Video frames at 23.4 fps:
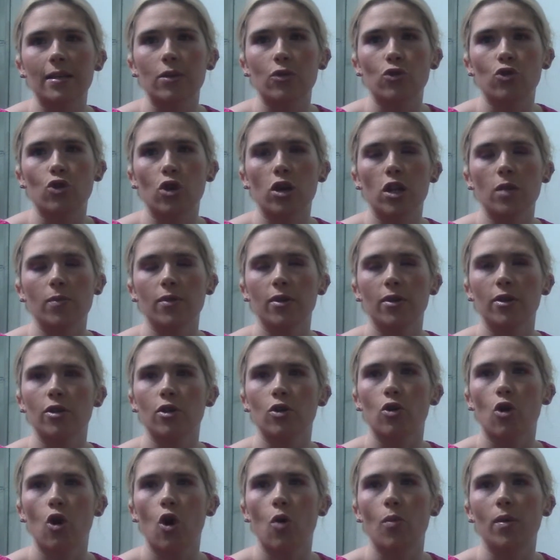drop them down in the
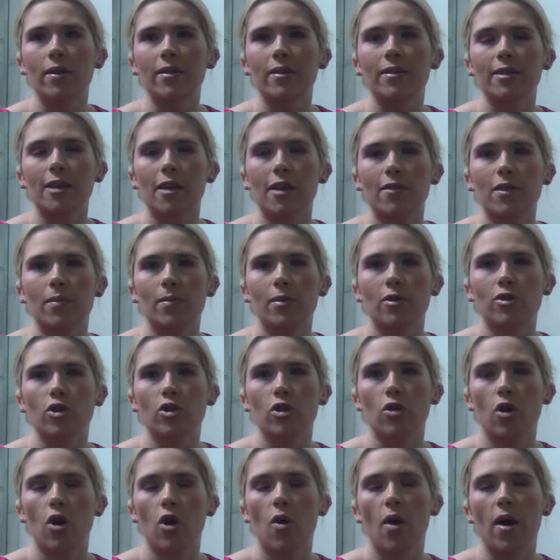comments, give them a
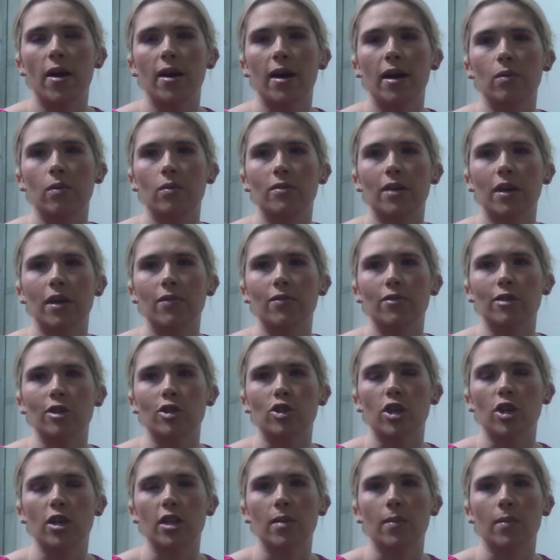shout out, and I will definitely
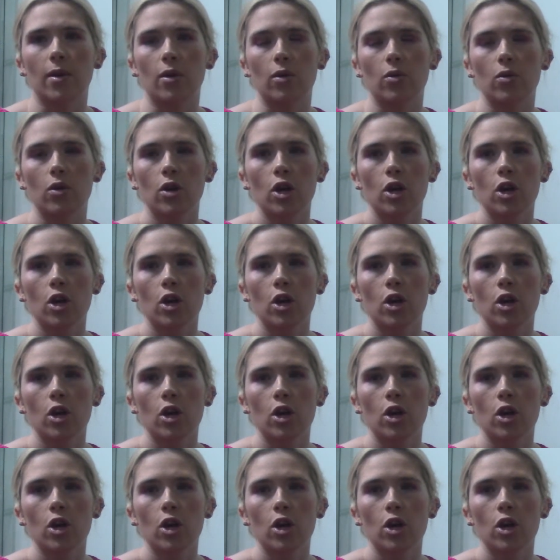check them out.